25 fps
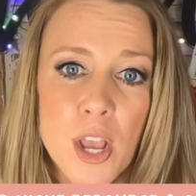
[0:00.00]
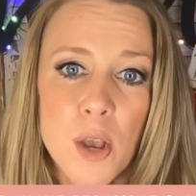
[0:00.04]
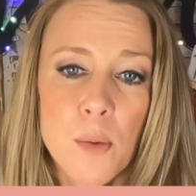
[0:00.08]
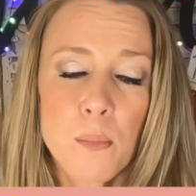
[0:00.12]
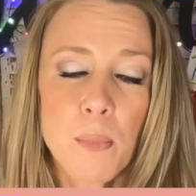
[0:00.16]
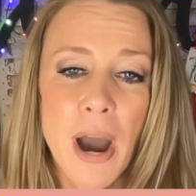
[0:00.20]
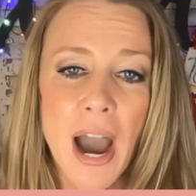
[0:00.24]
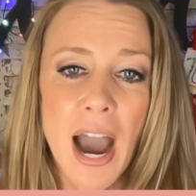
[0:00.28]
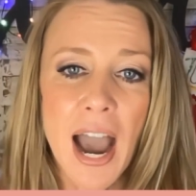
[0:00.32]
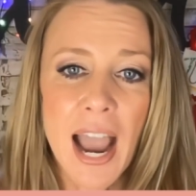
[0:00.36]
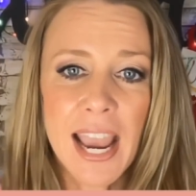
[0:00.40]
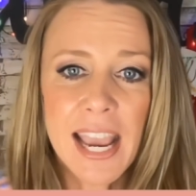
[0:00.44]

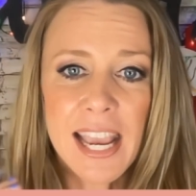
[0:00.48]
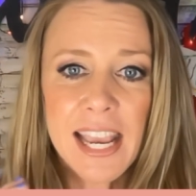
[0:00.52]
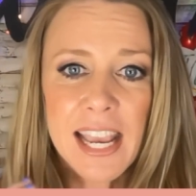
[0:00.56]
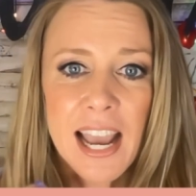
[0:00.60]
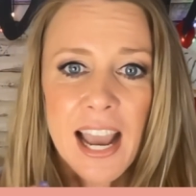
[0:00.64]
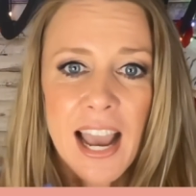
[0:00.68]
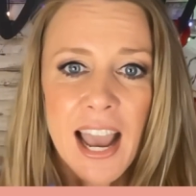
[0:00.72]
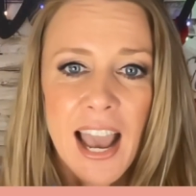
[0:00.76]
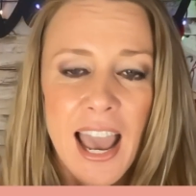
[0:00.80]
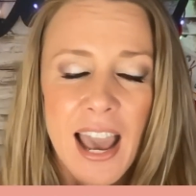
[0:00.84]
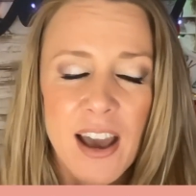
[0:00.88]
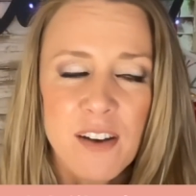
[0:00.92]
But I
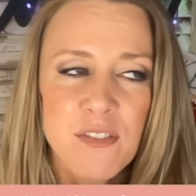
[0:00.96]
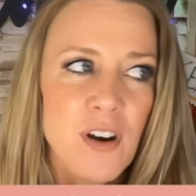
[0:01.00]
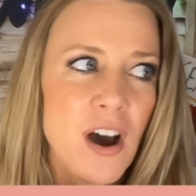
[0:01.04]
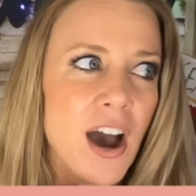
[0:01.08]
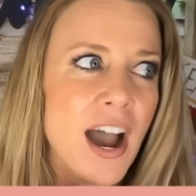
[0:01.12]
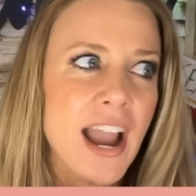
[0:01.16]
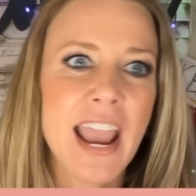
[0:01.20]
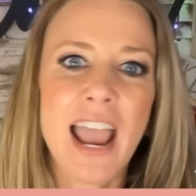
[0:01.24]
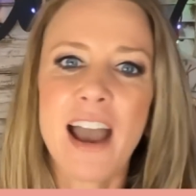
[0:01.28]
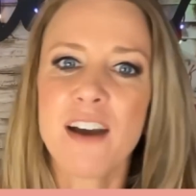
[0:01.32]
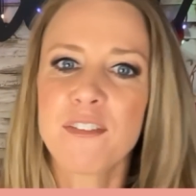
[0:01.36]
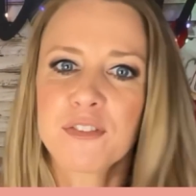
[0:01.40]

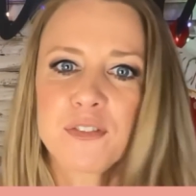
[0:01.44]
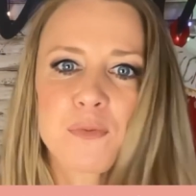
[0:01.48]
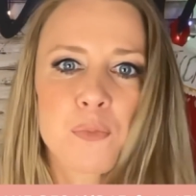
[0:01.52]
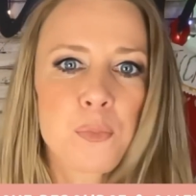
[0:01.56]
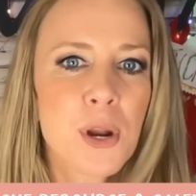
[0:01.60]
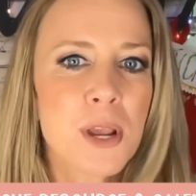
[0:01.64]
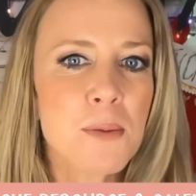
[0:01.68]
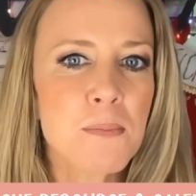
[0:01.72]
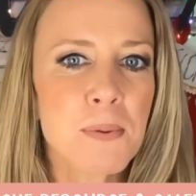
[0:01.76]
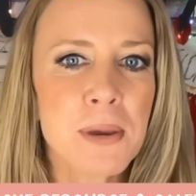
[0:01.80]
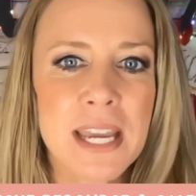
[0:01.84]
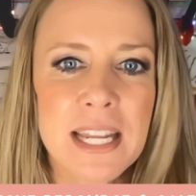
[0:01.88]
have
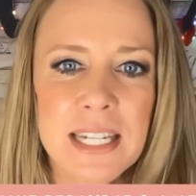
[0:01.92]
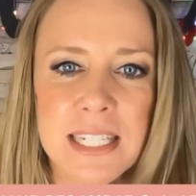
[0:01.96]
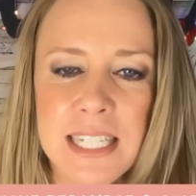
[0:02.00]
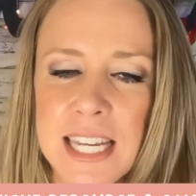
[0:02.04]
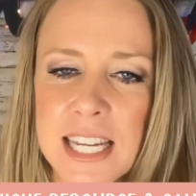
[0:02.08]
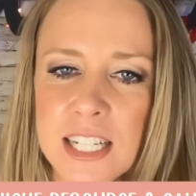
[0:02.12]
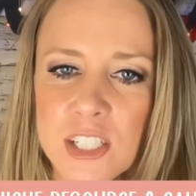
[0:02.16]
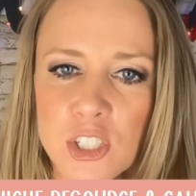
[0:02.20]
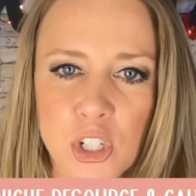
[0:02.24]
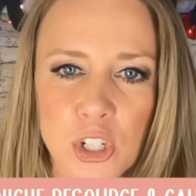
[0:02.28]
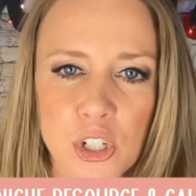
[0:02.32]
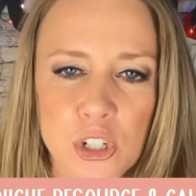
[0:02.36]
repeat
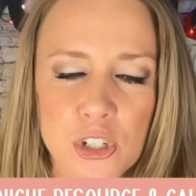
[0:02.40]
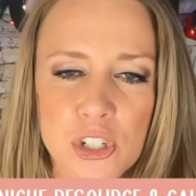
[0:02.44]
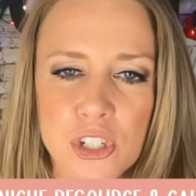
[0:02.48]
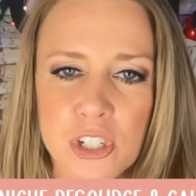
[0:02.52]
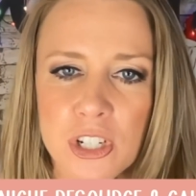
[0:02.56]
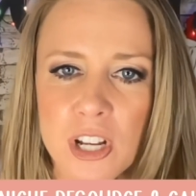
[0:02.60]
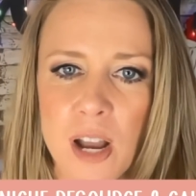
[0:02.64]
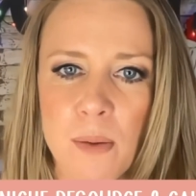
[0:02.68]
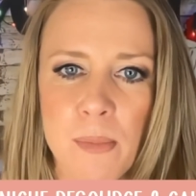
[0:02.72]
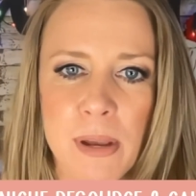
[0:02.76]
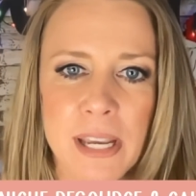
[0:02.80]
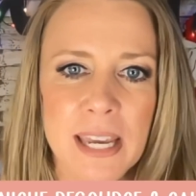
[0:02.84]
teachers
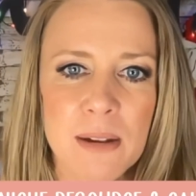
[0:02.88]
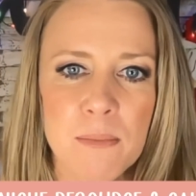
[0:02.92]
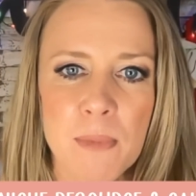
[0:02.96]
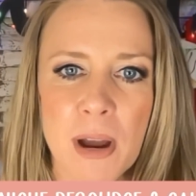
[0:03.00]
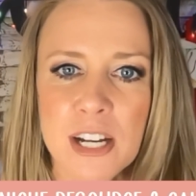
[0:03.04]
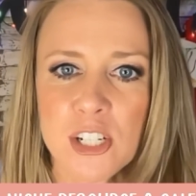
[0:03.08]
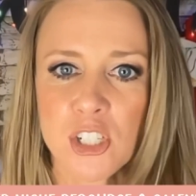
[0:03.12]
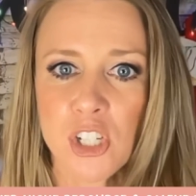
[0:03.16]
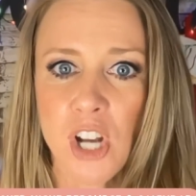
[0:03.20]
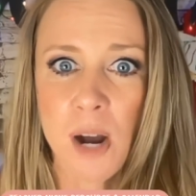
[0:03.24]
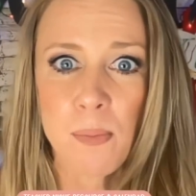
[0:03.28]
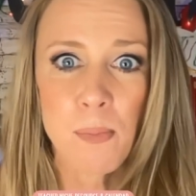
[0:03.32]
coming in my
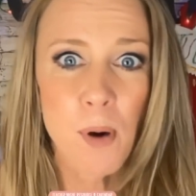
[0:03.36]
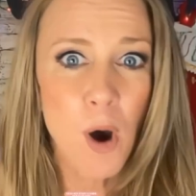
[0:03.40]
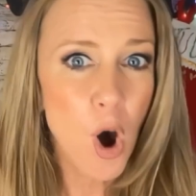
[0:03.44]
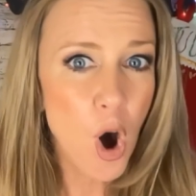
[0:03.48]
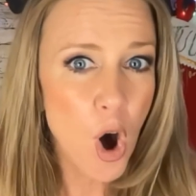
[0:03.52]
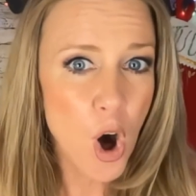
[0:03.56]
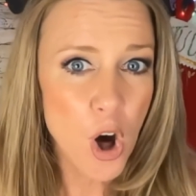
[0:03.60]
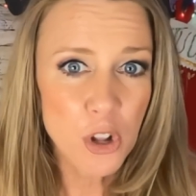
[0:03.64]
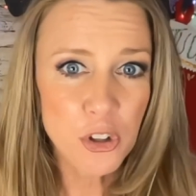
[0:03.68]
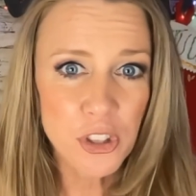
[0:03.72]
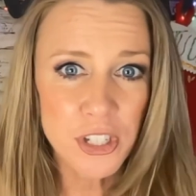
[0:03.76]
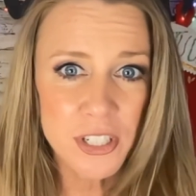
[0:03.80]
shop
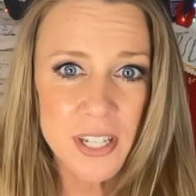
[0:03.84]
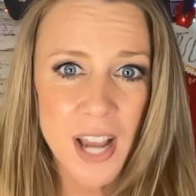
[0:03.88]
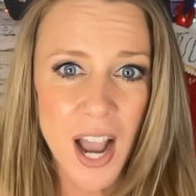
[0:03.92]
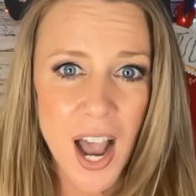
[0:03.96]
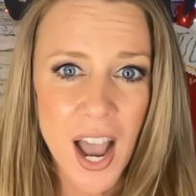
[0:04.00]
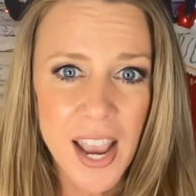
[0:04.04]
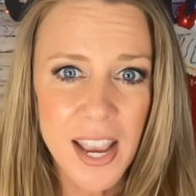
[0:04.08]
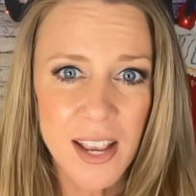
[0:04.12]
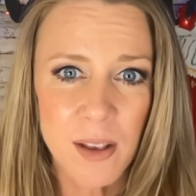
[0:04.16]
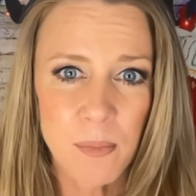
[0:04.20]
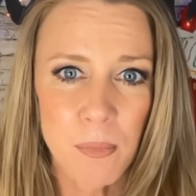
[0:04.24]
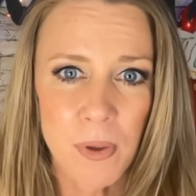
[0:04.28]
all the
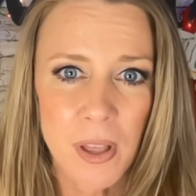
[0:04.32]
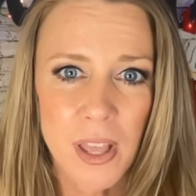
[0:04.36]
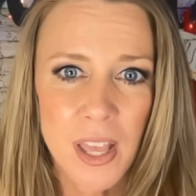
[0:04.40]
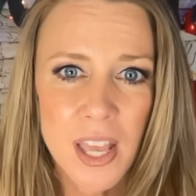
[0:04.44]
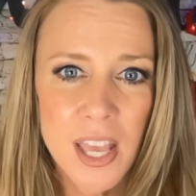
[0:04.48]
time,